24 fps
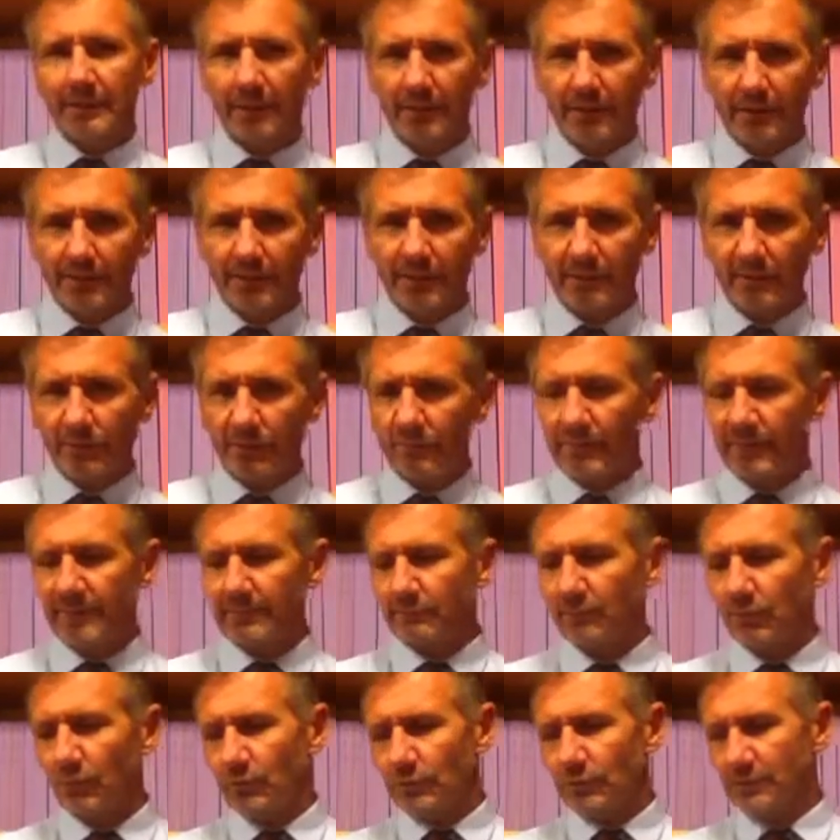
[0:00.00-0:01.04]
I hope that will
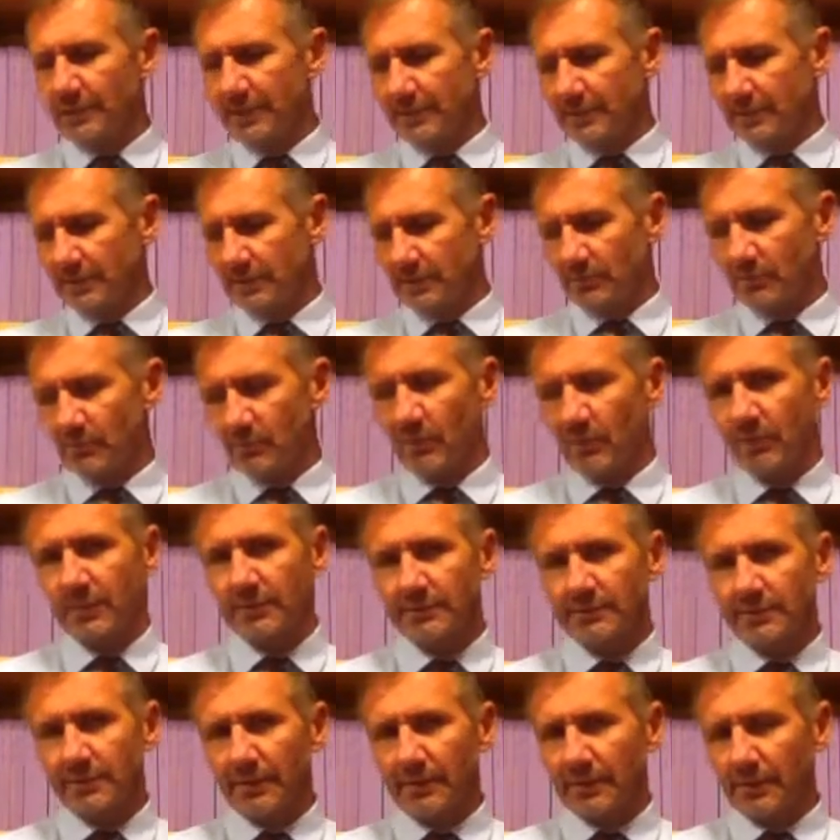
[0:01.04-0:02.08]
make more sense
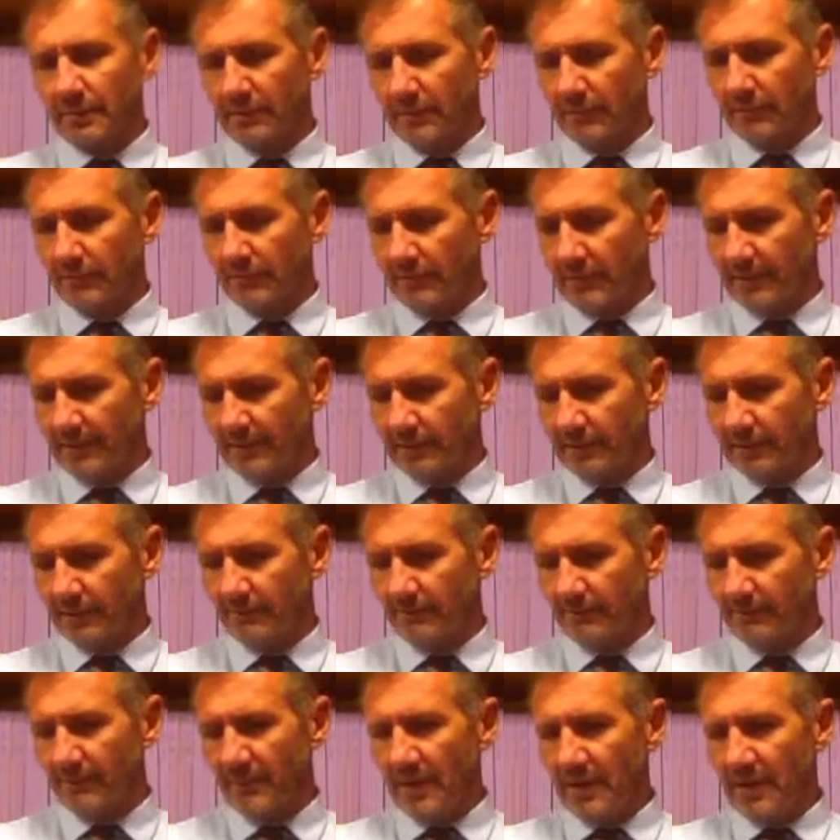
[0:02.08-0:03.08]
once I've read it to you.